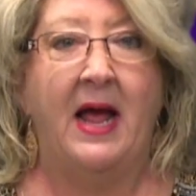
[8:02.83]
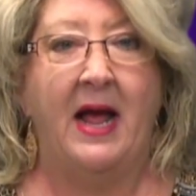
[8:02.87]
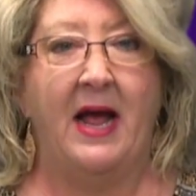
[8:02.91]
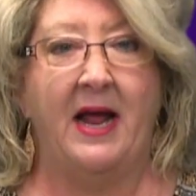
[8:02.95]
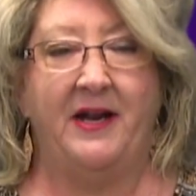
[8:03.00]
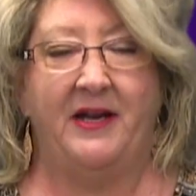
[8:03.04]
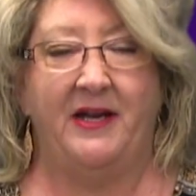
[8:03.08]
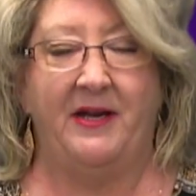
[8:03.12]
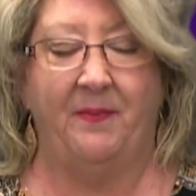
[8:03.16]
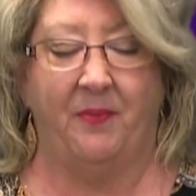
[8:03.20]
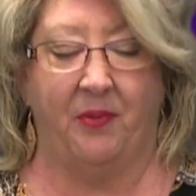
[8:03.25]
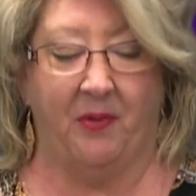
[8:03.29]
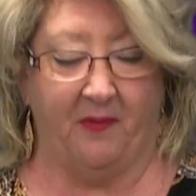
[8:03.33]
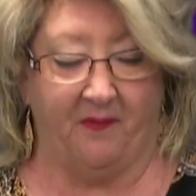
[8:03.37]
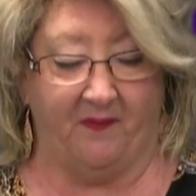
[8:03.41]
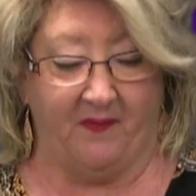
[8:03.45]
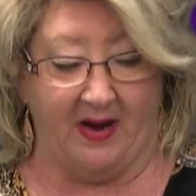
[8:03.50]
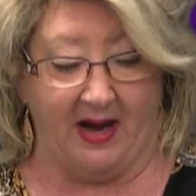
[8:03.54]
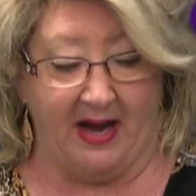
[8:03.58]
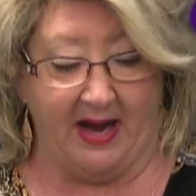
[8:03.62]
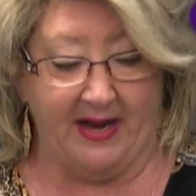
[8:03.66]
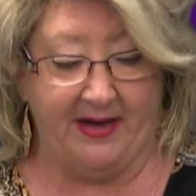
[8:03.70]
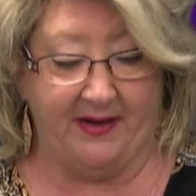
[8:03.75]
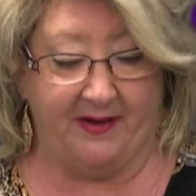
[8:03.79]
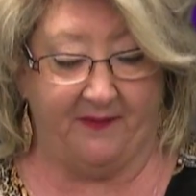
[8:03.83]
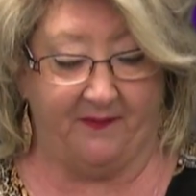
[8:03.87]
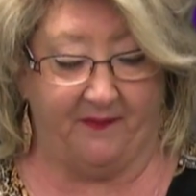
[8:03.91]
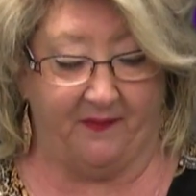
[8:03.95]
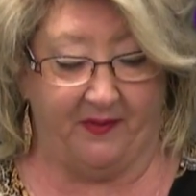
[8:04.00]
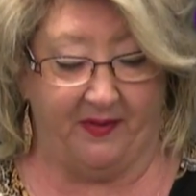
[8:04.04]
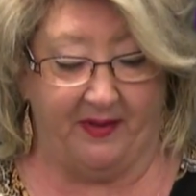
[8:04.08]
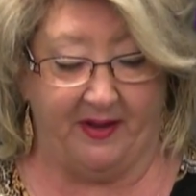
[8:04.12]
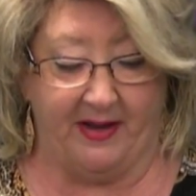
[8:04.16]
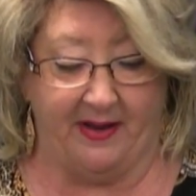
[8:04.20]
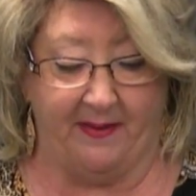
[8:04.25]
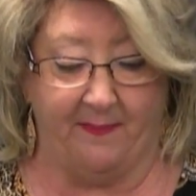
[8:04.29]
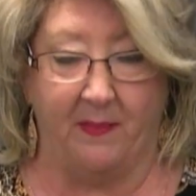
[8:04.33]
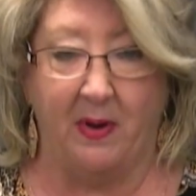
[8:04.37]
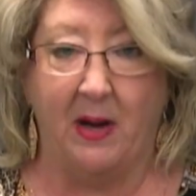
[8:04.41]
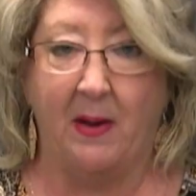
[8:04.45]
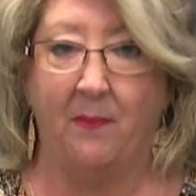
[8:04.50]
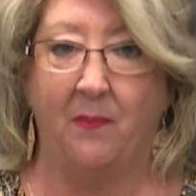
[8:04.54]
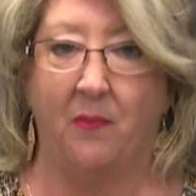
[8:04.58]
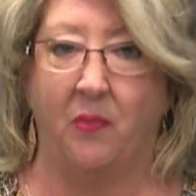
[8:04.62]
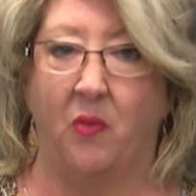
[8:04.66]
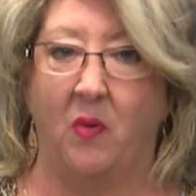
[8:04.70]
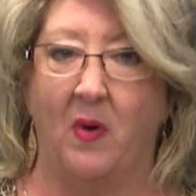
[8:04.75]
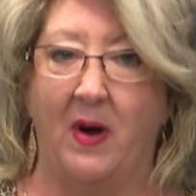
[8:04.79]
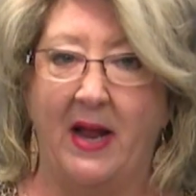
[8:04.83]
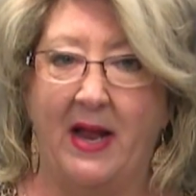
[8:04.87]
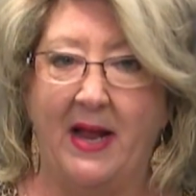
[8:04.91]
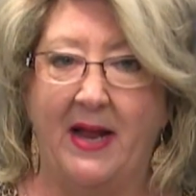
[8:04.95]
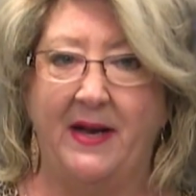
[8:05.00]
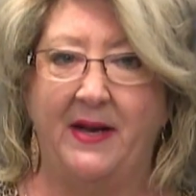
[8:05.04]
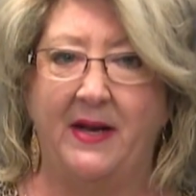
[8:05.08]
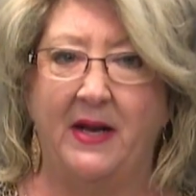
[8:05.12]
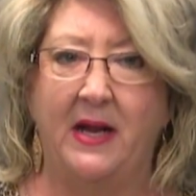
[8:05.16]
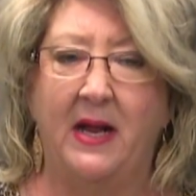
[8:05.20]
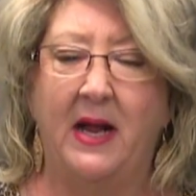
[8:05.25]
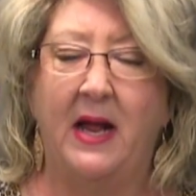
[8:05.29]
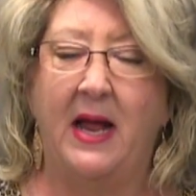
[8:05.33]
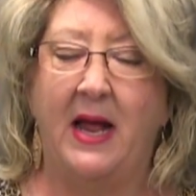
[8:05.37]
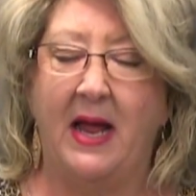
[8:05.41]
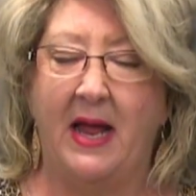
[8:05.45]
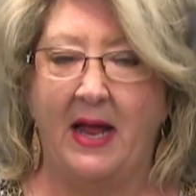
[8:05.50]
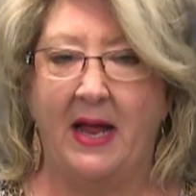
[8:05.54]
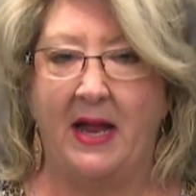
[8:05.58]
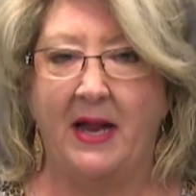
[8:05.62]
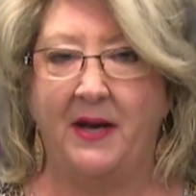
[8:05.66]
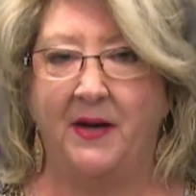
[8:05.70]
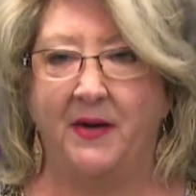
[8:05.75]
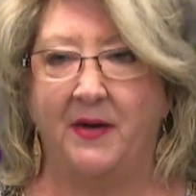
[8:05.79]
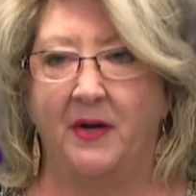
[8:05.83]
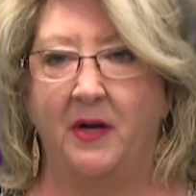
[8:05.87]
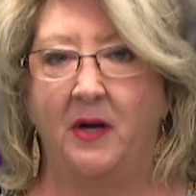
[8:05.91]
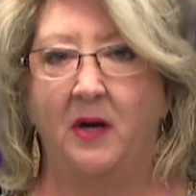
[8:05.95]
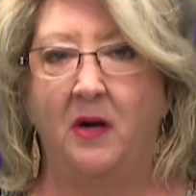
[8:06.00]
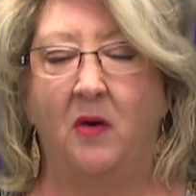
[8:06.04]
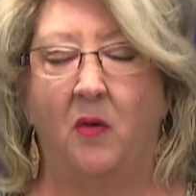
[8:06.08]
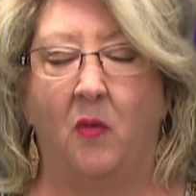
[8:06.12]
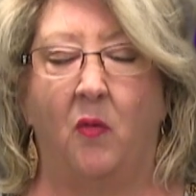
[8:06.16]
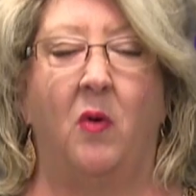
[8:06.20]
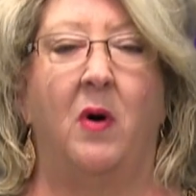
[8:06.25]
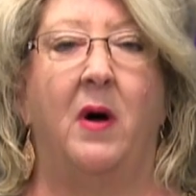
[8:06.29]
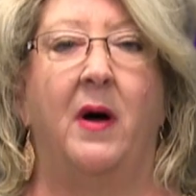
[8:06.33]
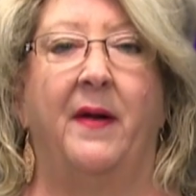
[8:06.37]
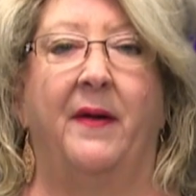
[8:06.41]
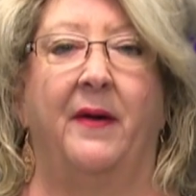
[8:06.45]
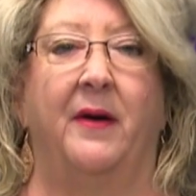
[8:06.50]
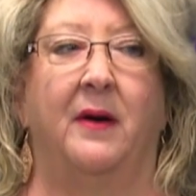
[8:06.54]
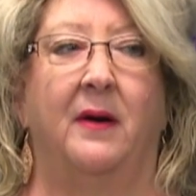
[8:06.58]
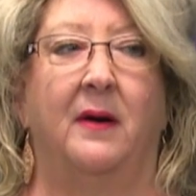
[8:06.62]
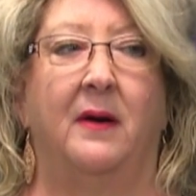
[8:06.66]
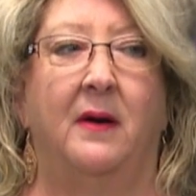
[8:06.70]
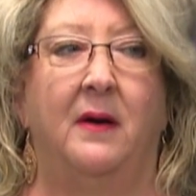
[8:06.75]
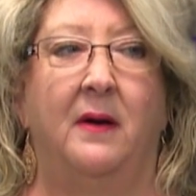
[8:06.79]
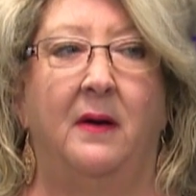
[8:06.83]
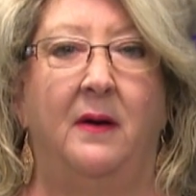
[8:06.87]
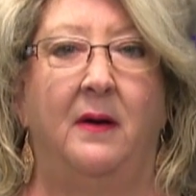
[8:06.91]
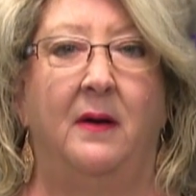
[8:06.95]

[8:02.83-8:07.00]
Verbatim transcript: and he provided for them bread and water.